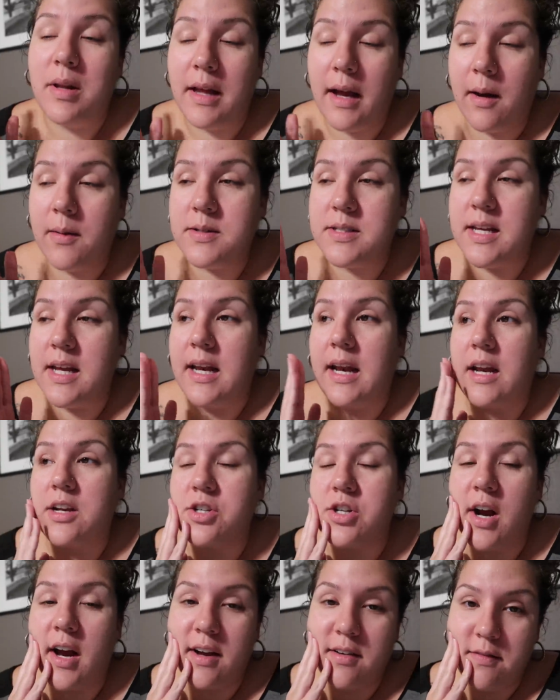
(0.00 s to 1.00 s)
But like I was saying, I
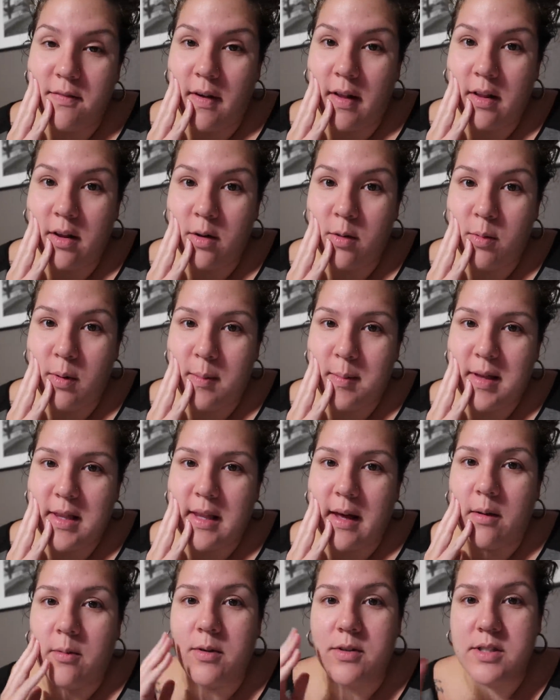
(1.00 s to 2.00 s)
try and follow
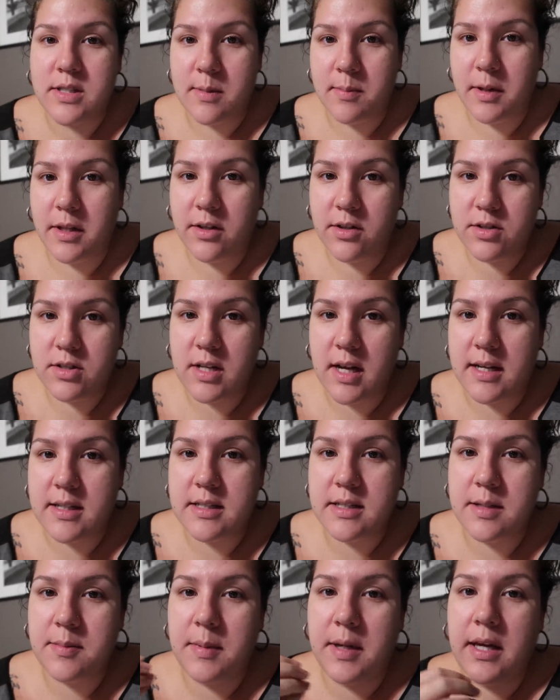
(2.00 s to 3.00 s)
women that were similar in
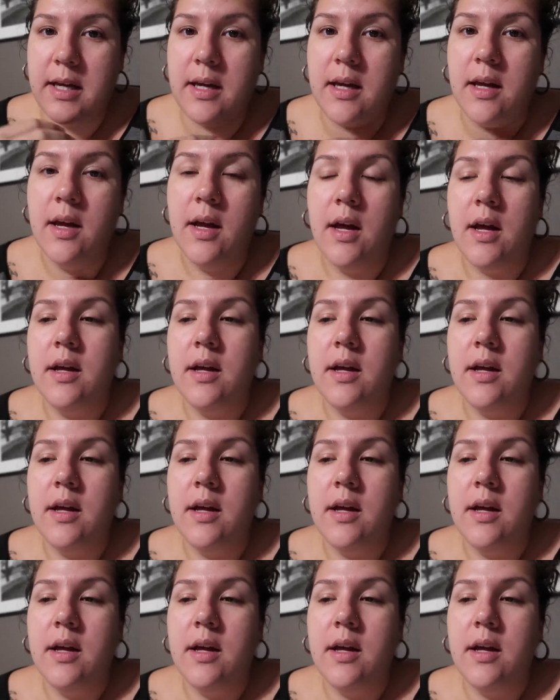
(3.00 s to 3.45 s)
size to me.